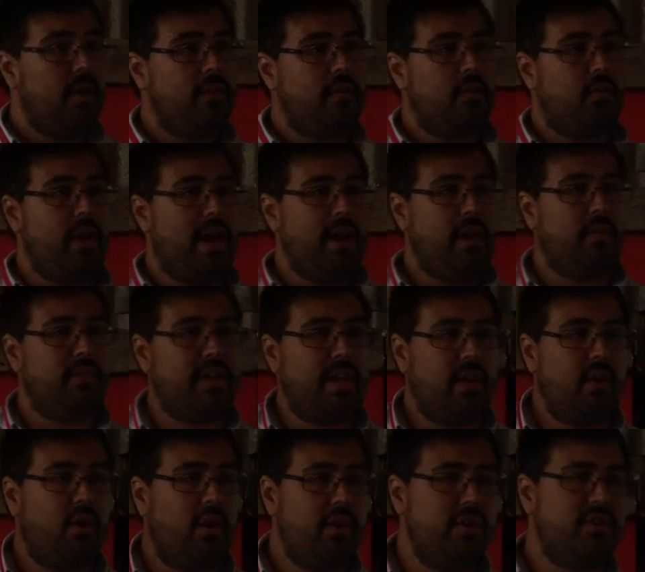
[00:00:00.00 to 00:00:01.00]
the Radeon
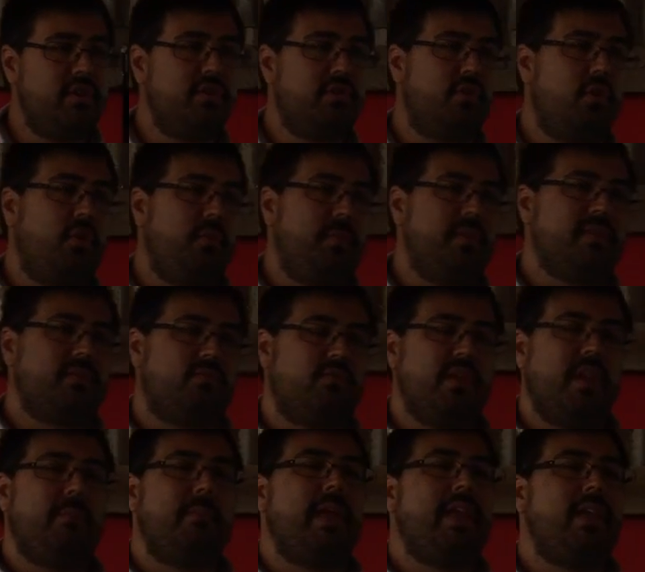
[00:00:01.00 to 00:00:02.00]
Technologies group, is
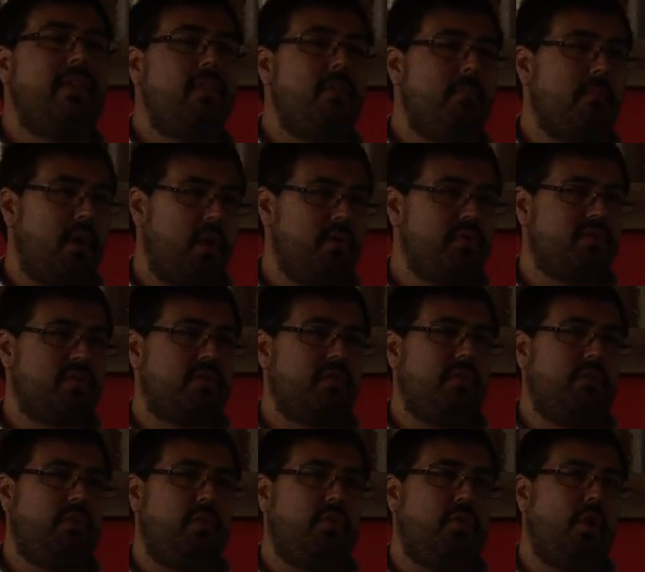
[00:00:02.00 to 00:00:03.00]
really making the most
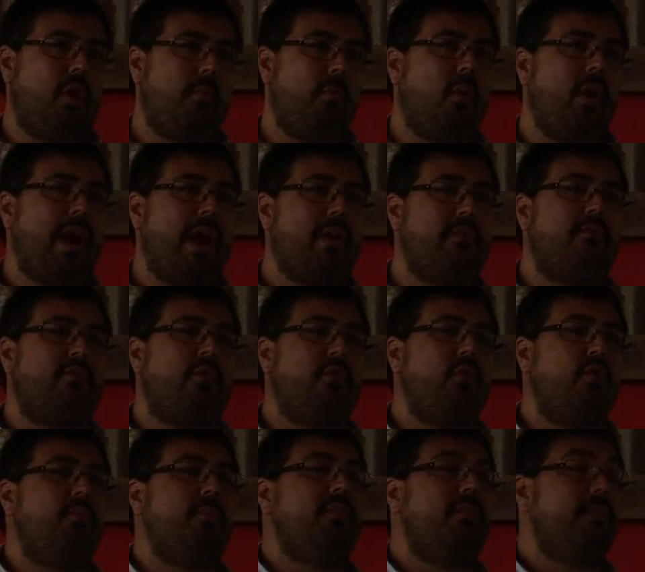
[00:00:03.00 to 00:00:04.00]
of the thermal headroom,